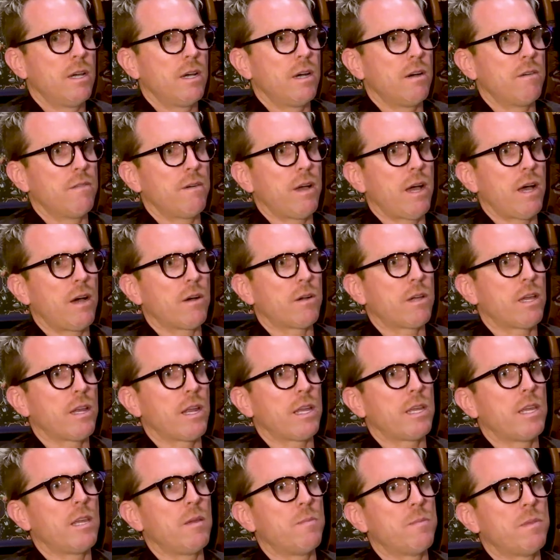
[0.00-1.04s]
of how can I
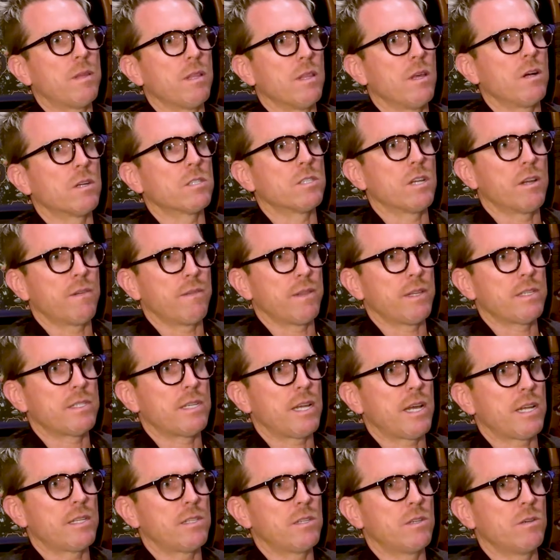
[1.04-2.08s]
keep the longevity of this
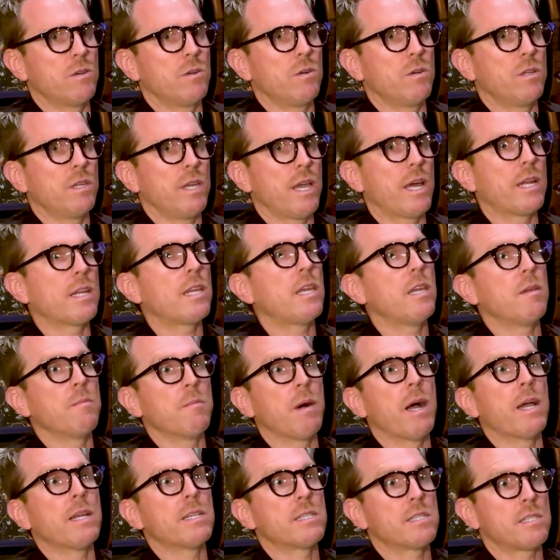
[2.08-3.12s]
tattoo yet keep
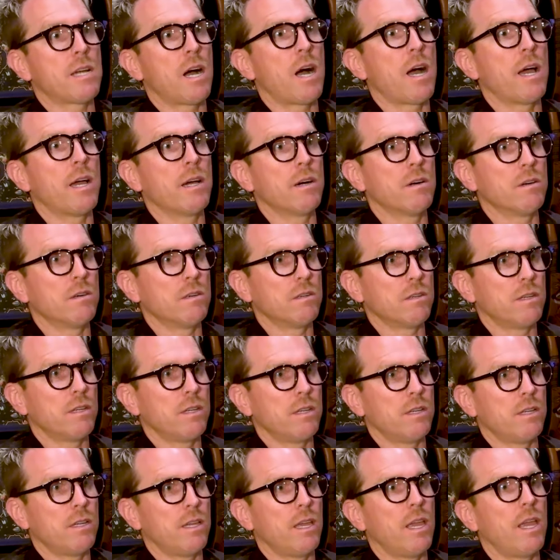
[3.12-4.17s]
my style
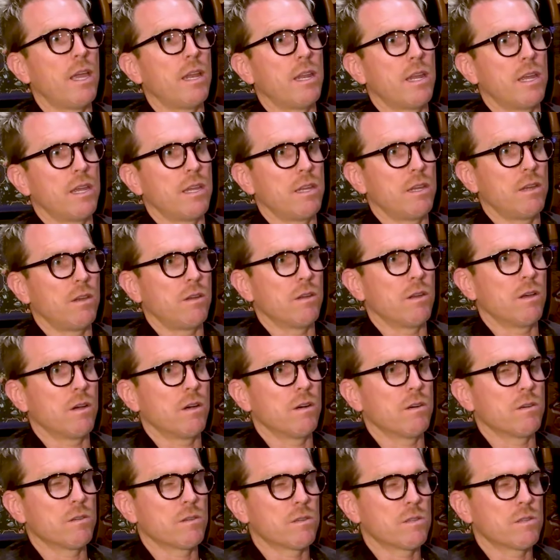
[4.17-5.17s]
in it, you know?